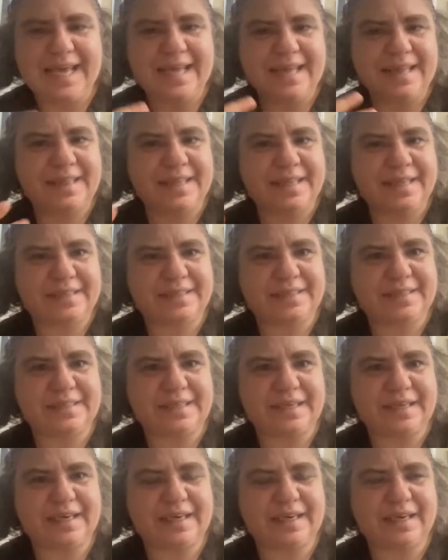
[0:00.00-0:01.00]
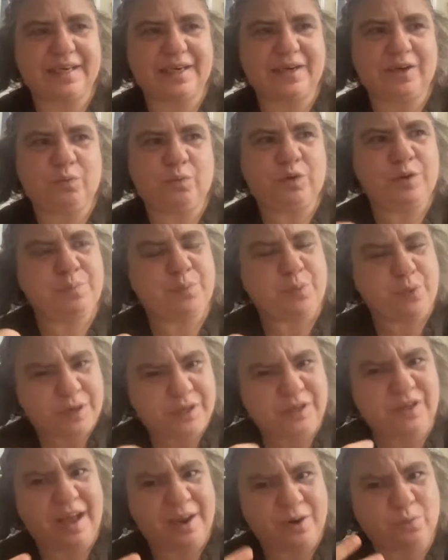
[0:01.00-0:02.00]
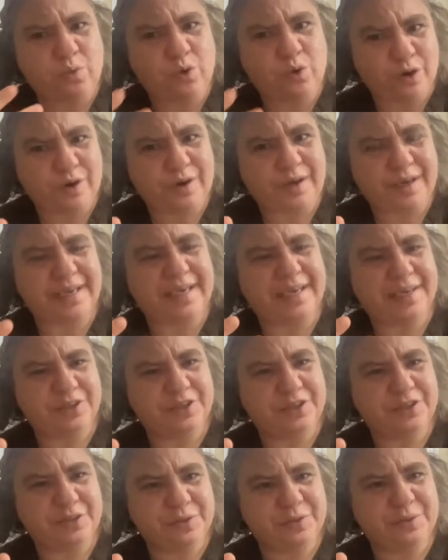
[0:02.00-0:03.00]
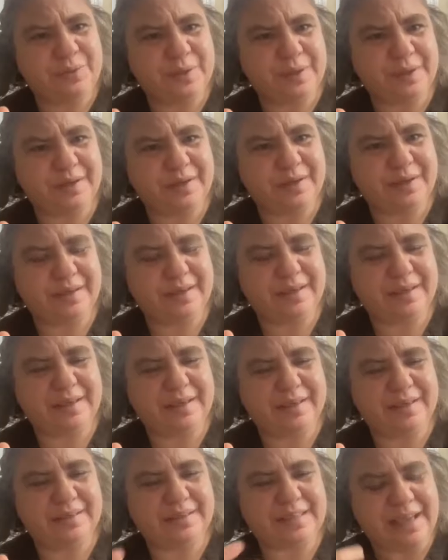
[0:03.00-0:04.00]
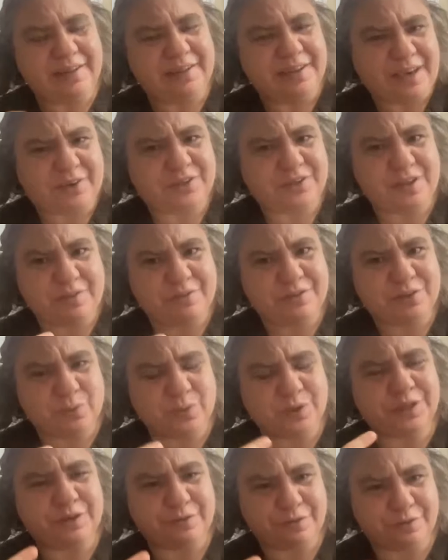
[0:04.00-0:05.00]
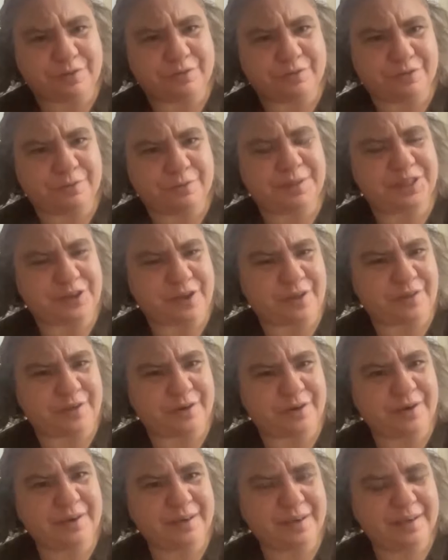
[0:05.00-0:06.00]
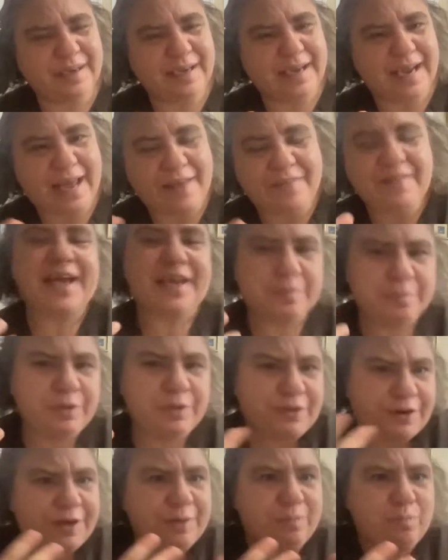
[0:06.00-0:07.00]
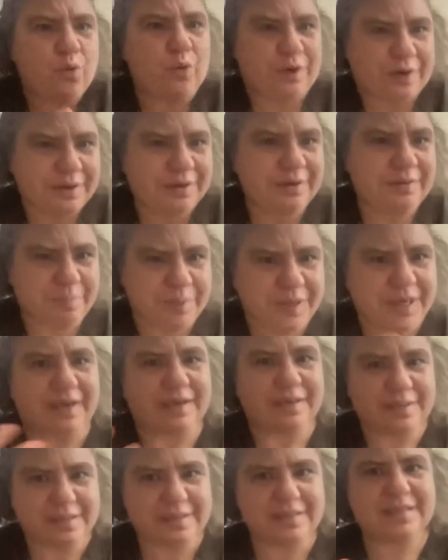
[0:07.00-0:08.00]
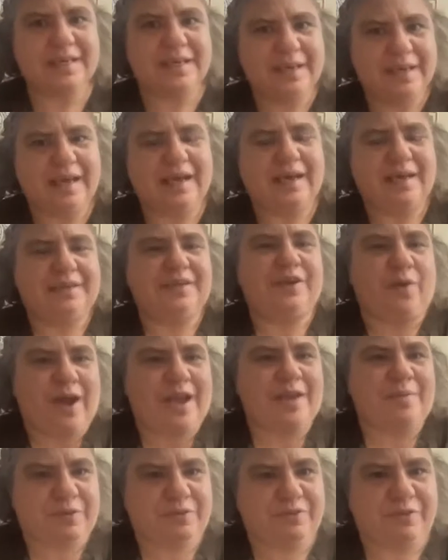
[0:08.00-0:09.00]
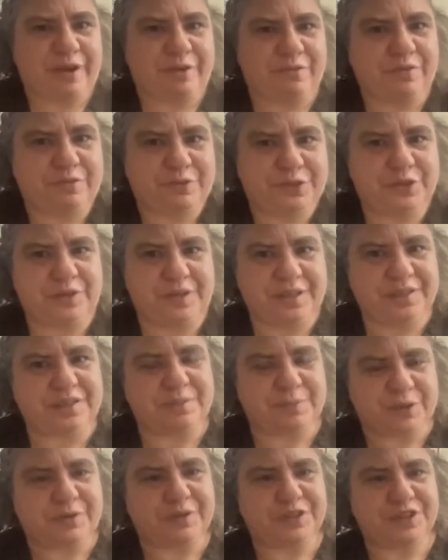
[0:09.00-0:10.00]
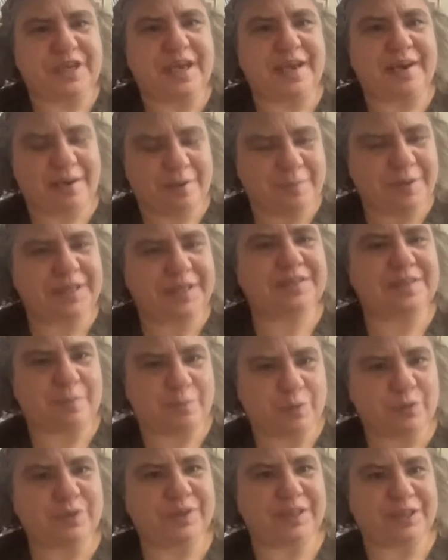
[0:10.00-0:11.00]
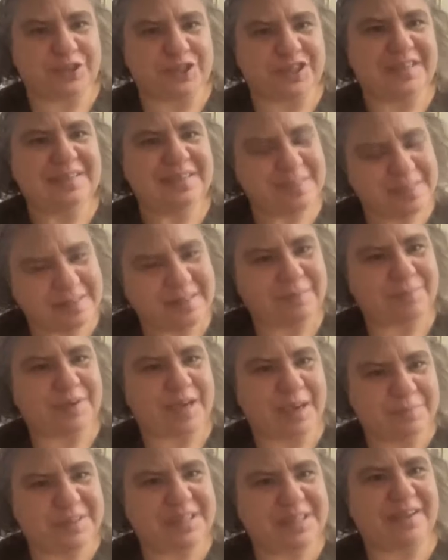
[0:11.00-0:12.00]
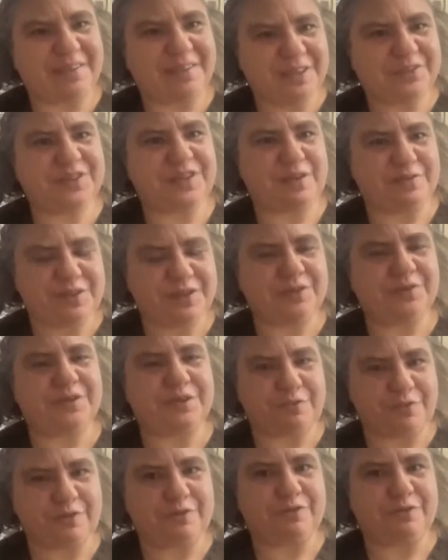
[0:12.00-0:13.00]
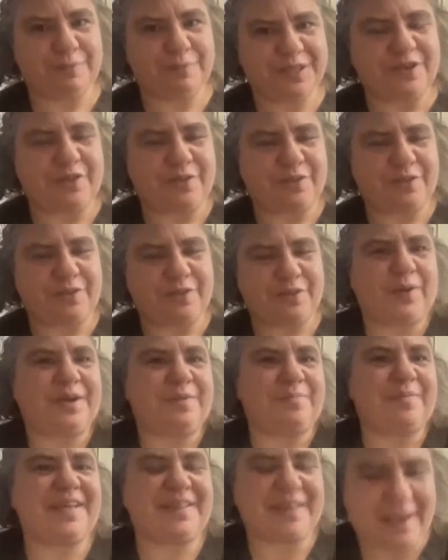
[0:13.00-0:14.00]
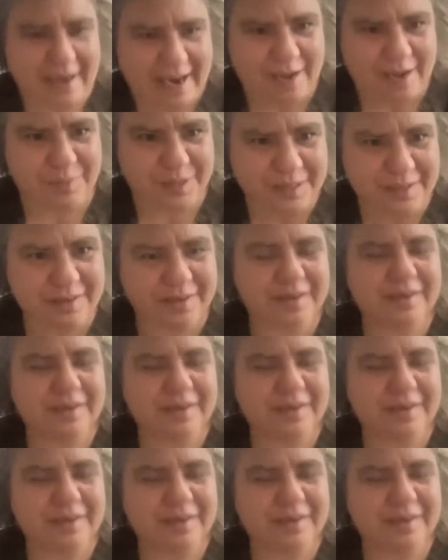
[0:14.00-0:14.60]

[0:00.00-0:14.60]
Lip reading: That we put a lot of work into telling ourselves that we're different from each other. And that can be very important because, I'm in favor of Judaism and Christianity being separate religions, and sometimes telling yourselves that you're different from each other is a way to make that happen.